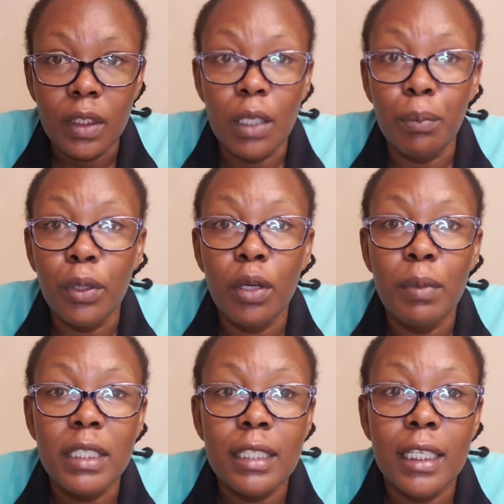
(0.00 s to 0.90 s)

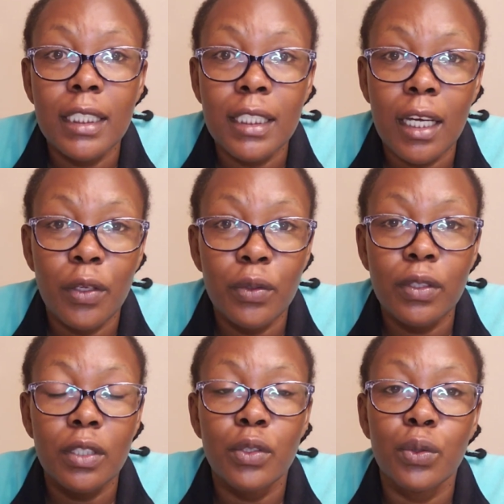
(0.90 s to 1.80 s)
employment letter.
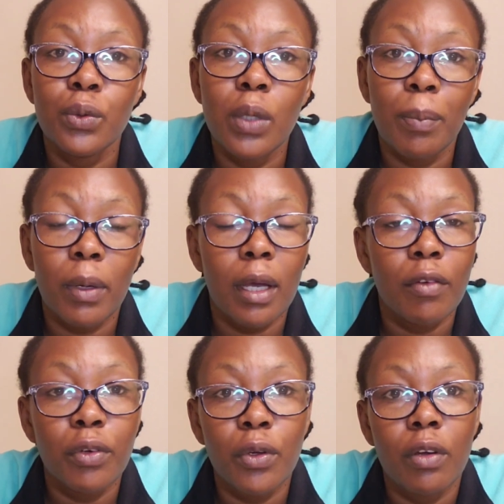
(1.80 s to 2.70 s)
Use it to apply
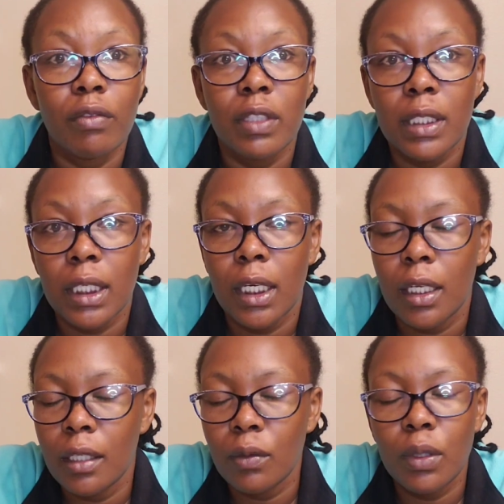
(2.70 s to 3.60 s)
for your visa,
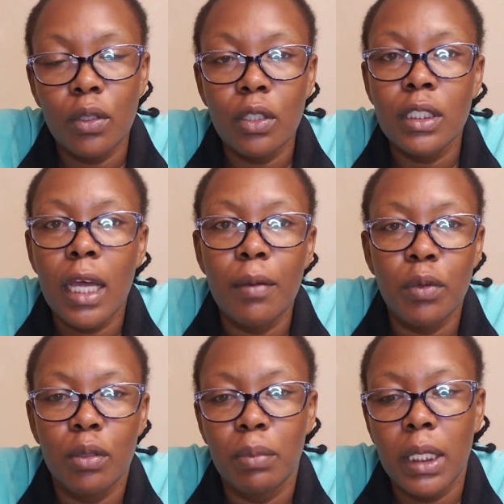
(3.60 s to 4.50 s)
and with no time
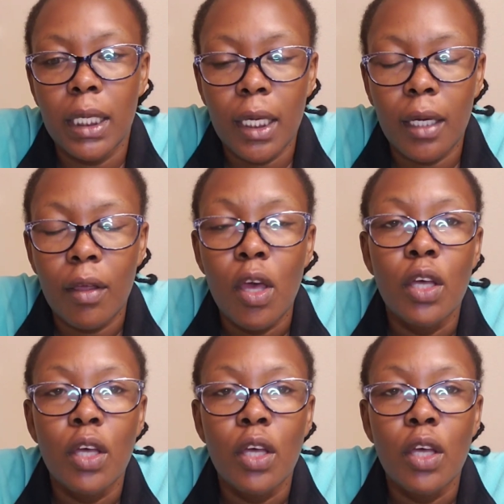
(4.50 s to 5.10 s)
you'll be here.